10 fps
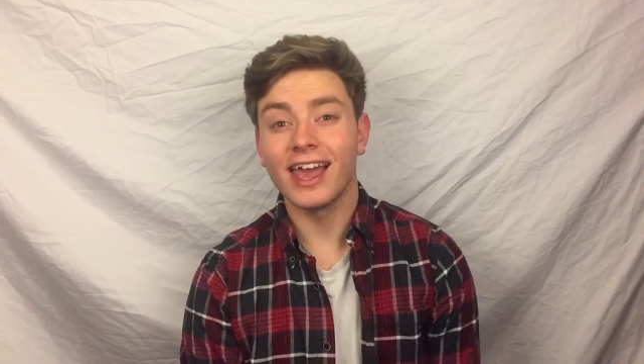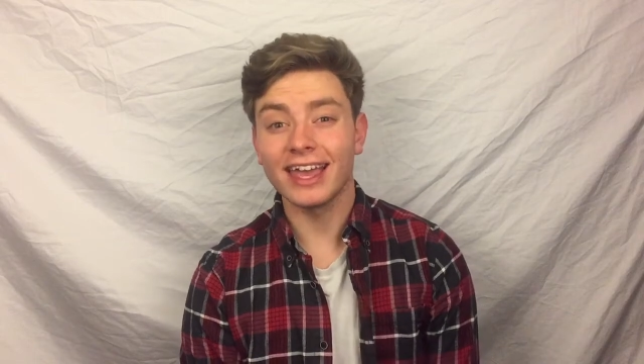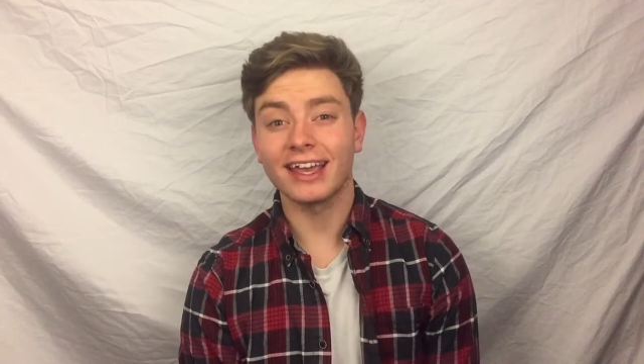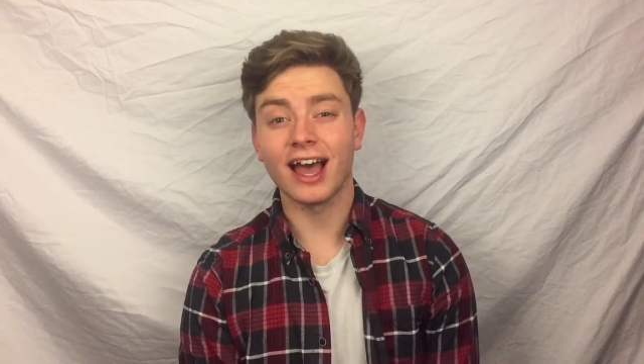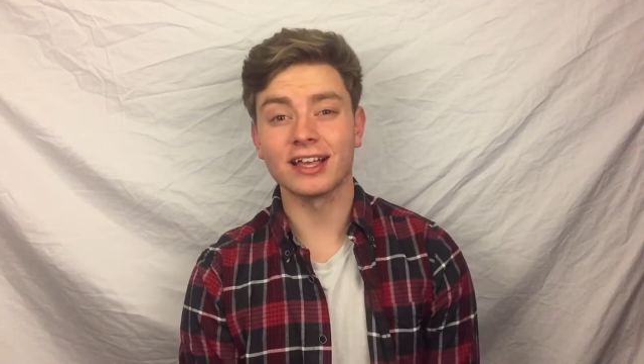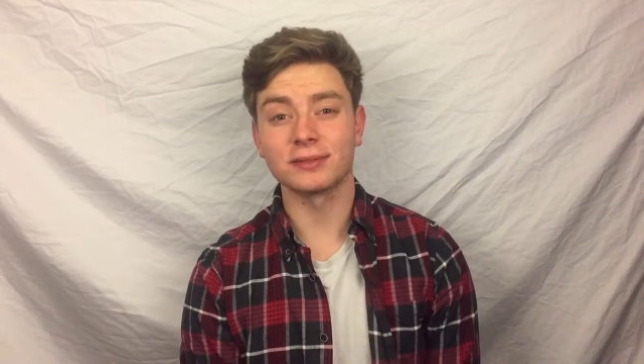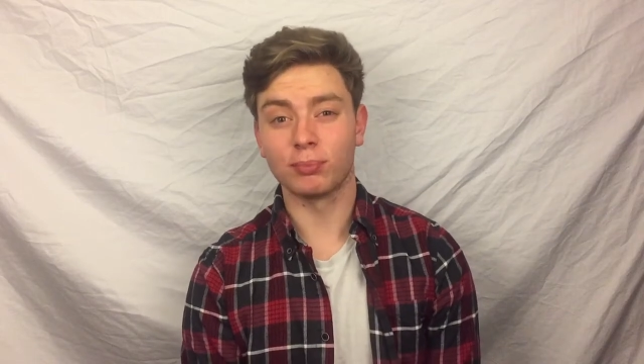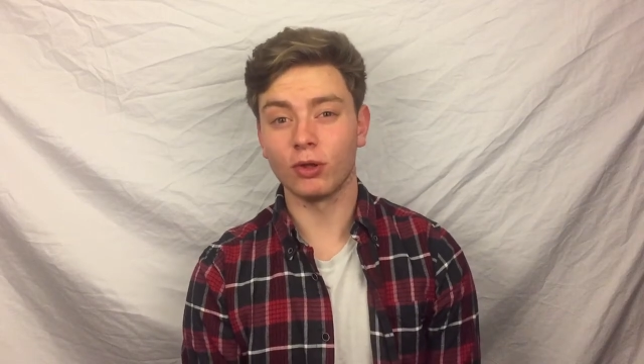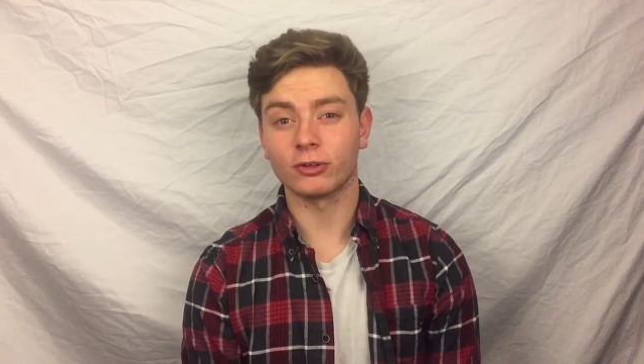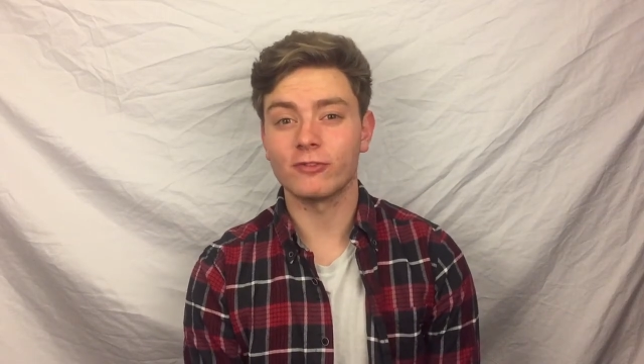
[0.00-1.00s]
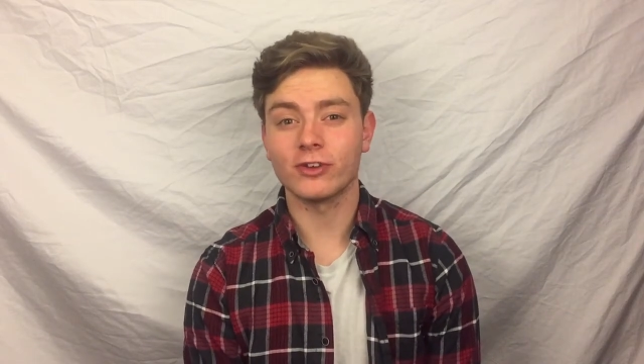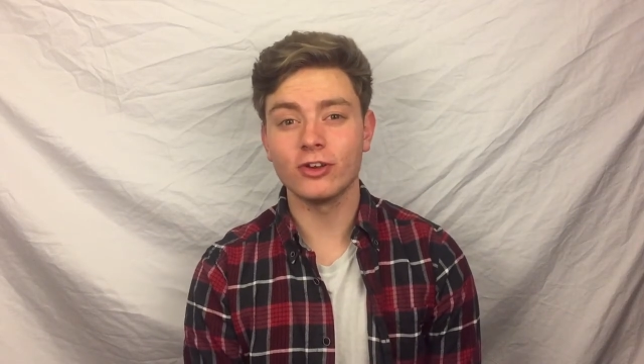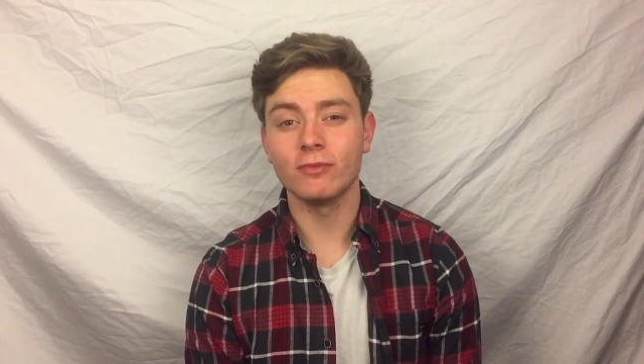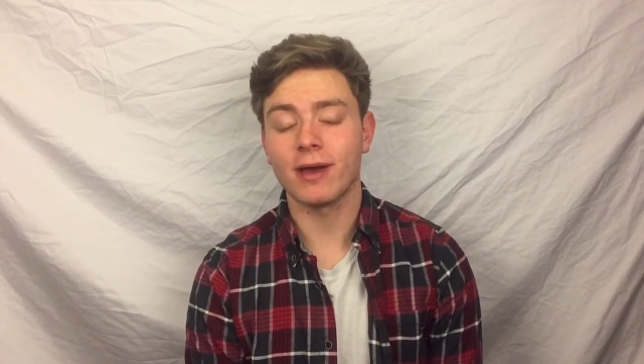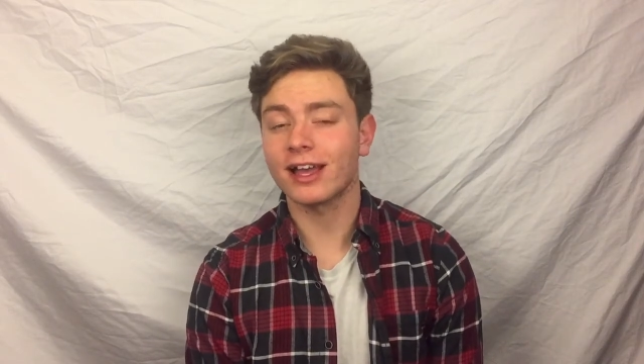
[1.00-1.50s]
Hey guys,
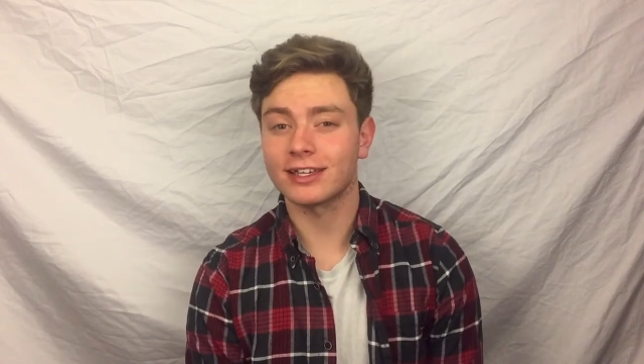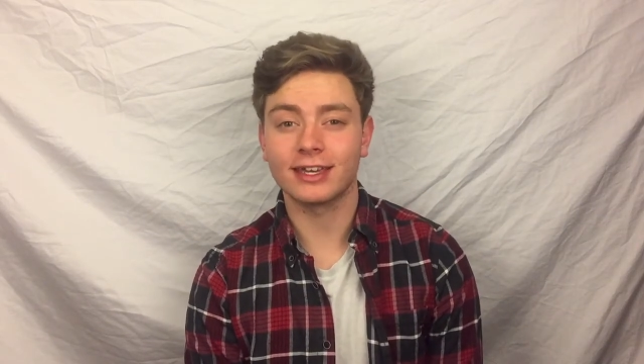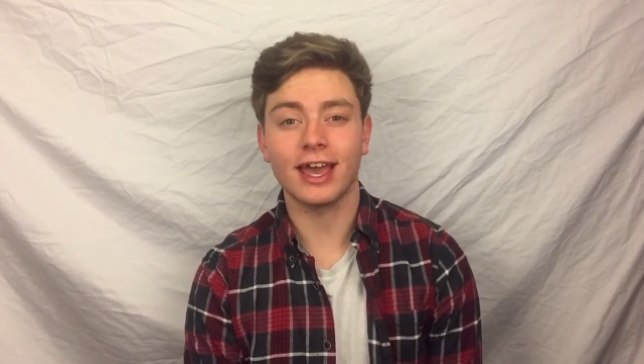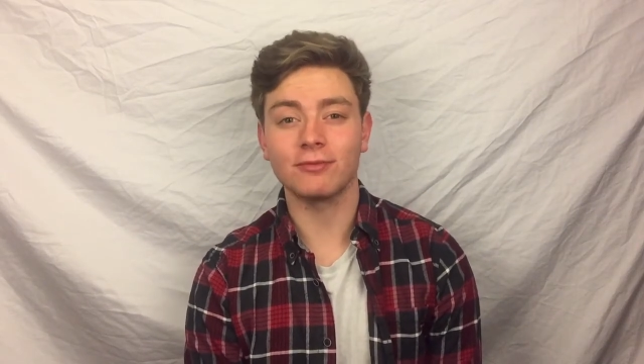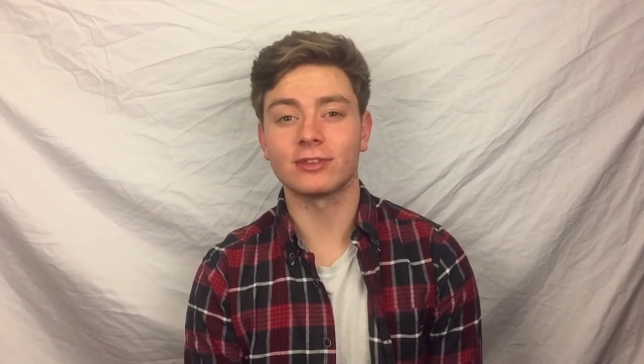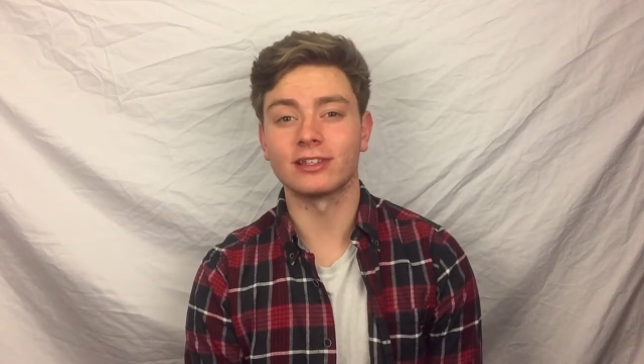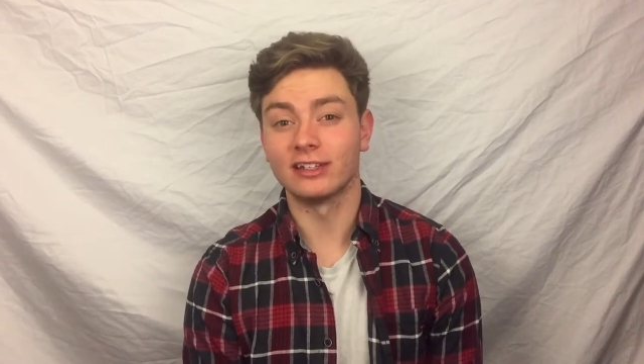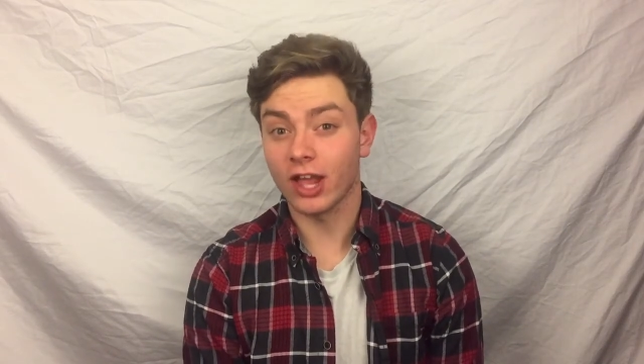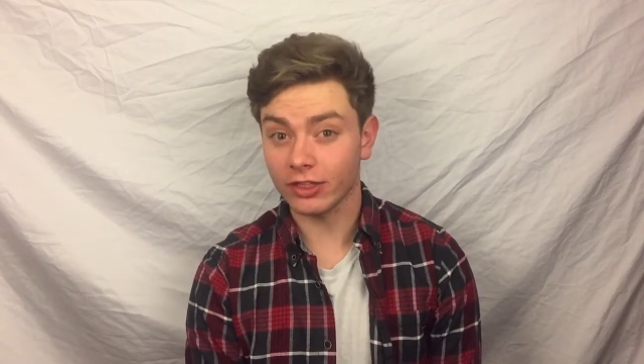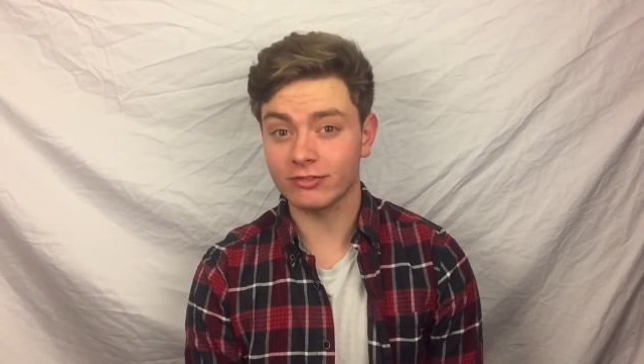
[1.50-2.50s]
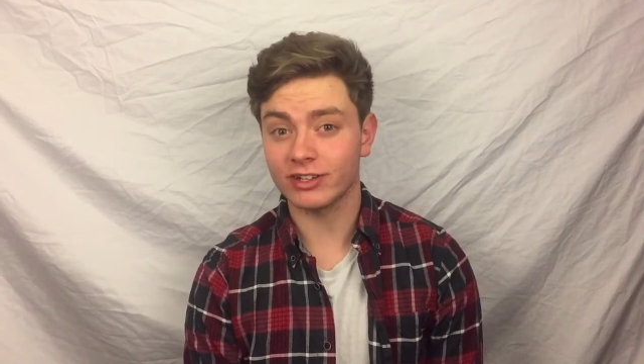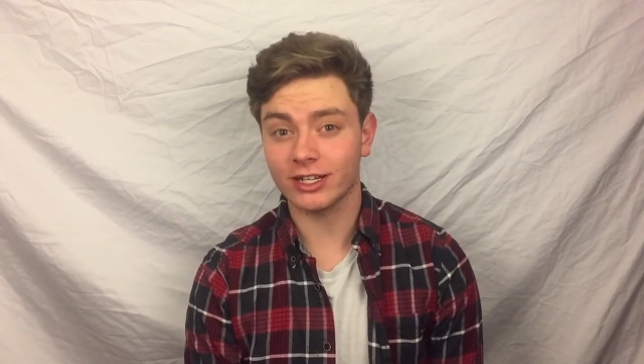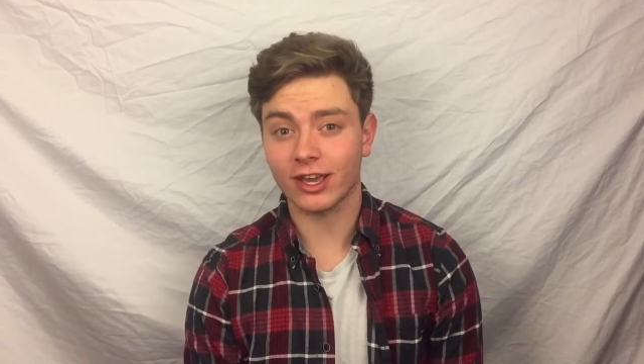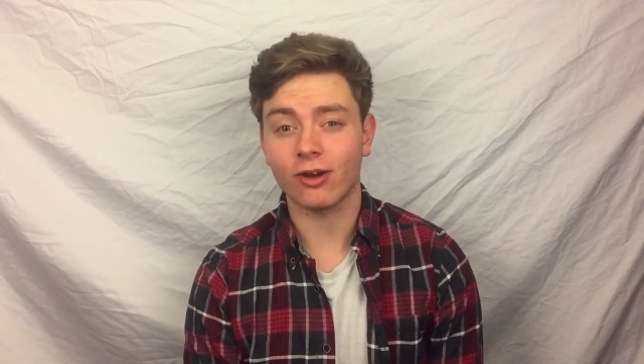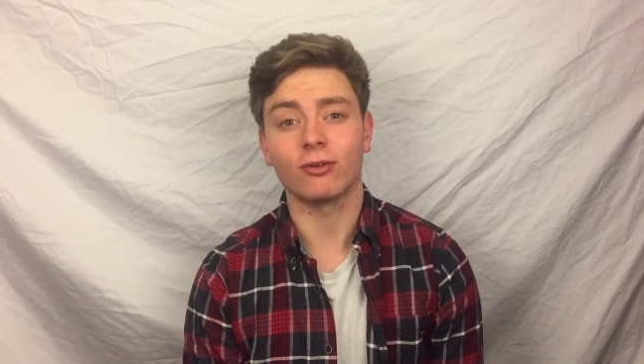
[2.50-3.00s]
BoltReview back again with another
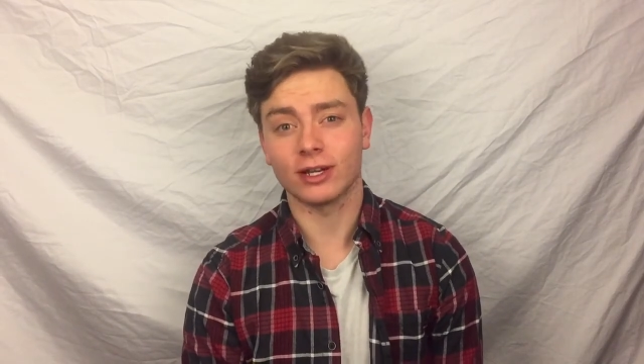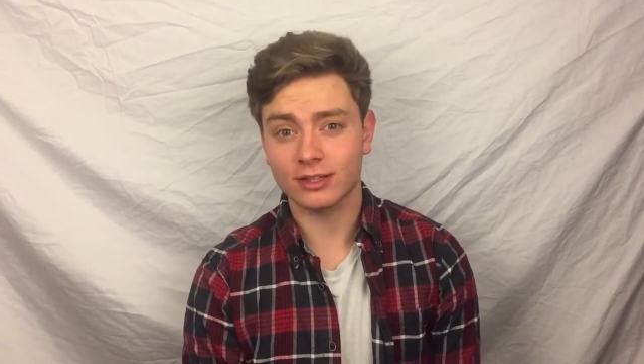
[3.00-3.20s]
video.